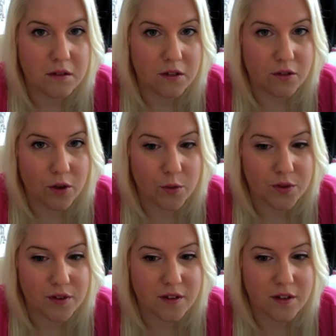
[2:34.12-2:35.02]

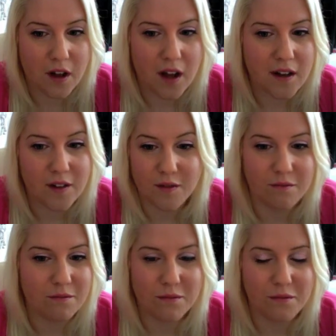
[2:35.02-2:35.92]
gross, not
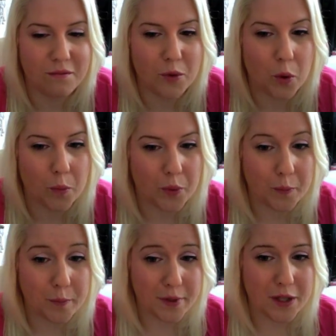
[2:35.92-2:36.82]
normal
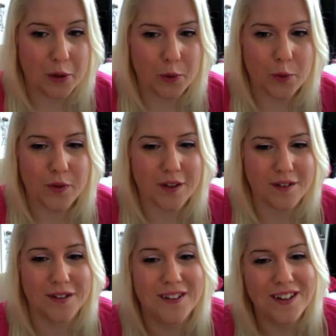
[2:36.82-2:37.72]
BO that
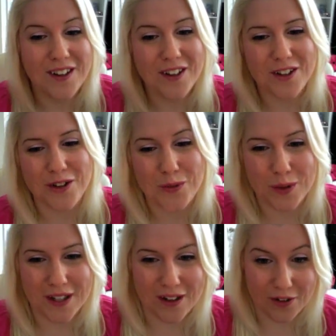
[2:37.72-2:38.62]
you
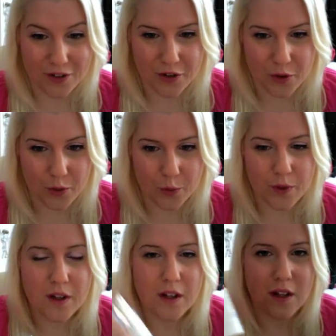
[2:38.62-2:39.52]
would get on your own.
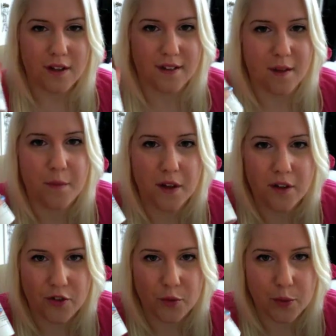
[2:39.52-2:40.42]
It's something to
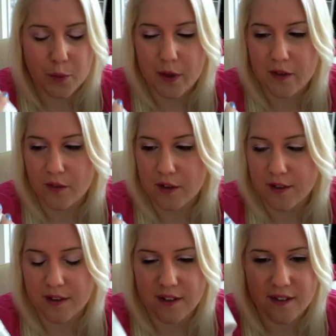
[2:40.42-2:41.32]
do with whatever is
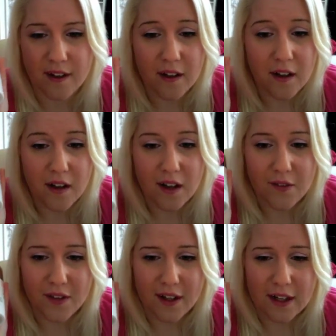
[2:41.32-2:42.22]
in this. I
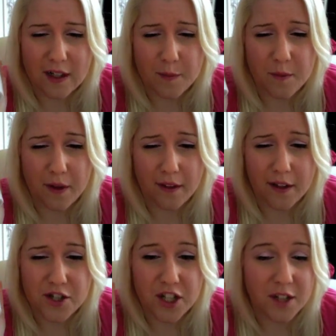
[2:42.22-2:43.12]
feel like I end up smelling
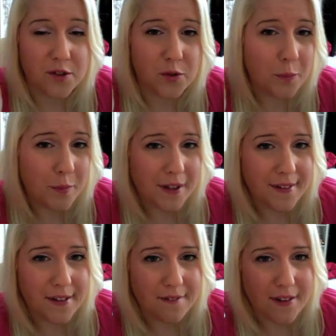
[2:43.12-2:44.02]
like chicken soup by the
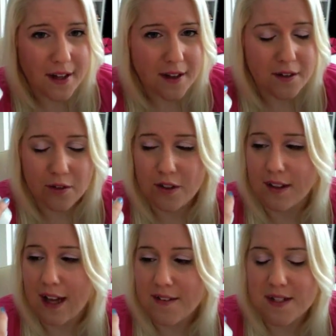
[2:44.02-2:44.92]
end of the day. It only
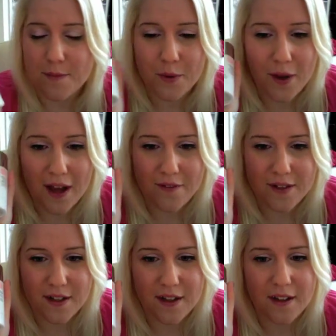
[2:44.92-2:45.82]
lasts about half a
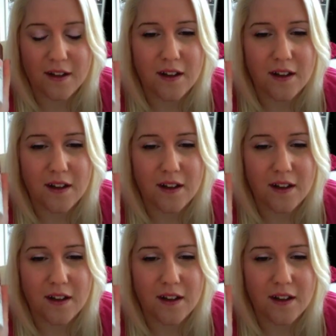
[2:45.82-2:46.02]
day,